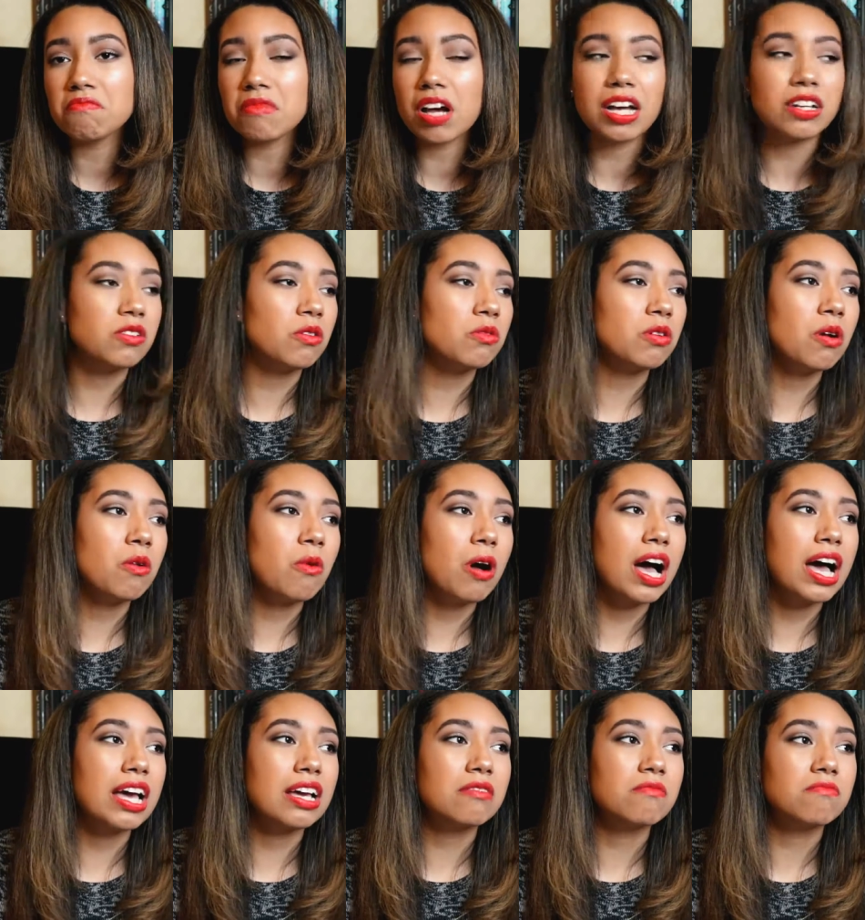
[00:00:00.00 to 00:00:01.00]
I don't know
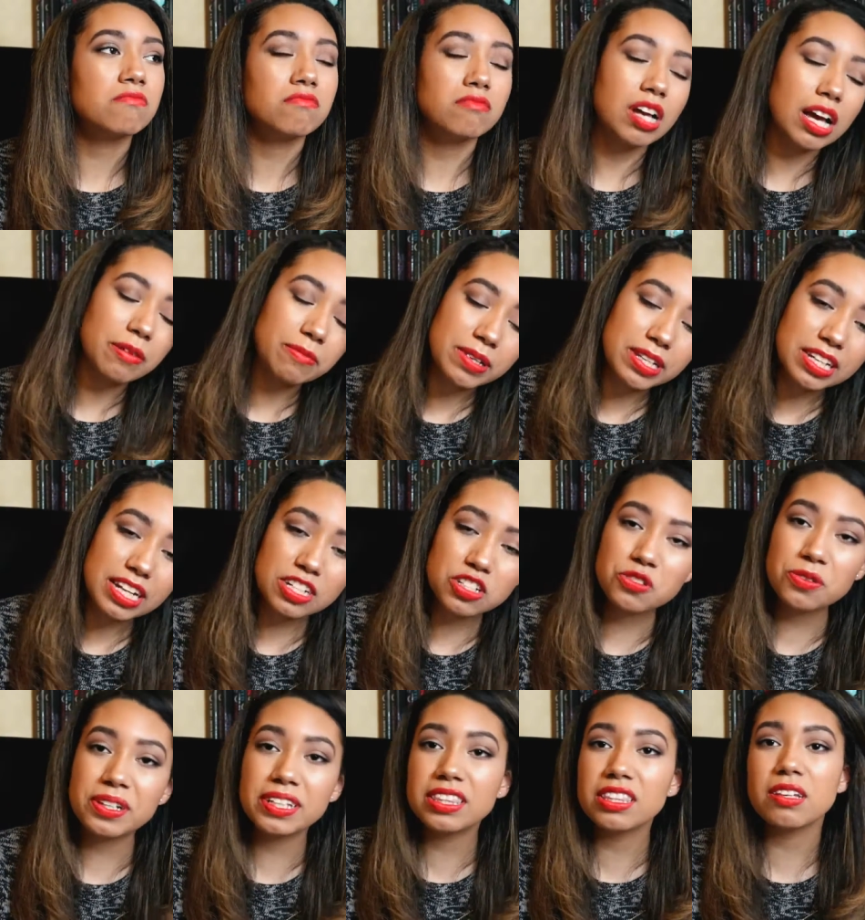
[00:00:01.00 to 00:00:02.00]
why, I mean, I
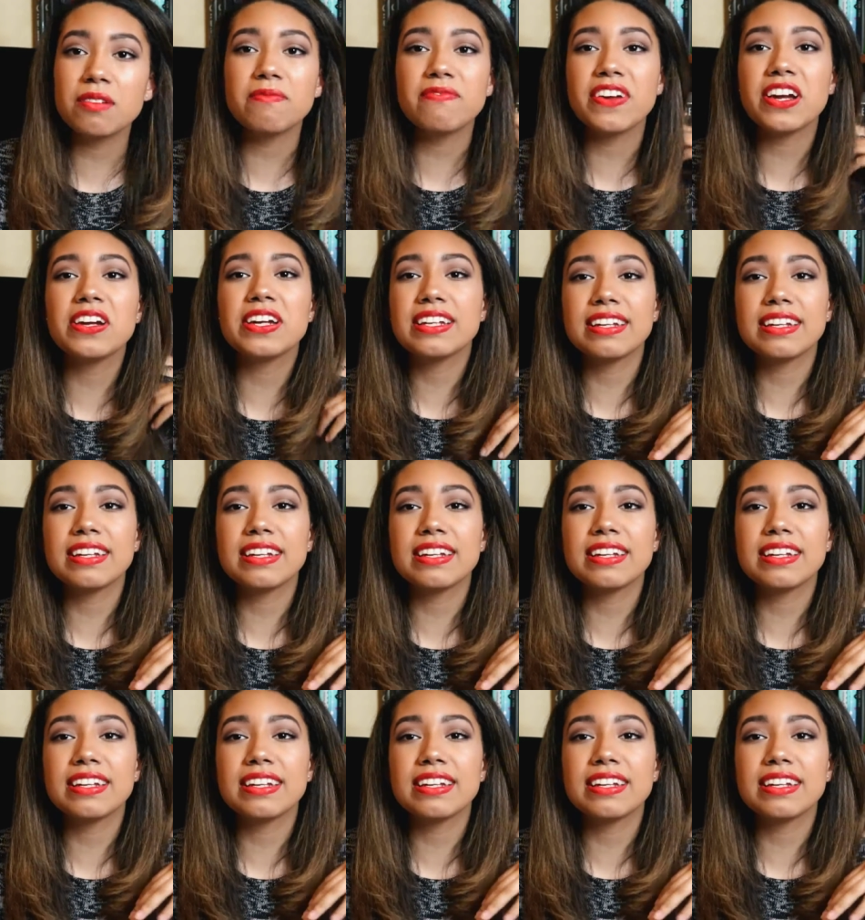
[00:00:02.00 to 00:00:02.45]
treat them very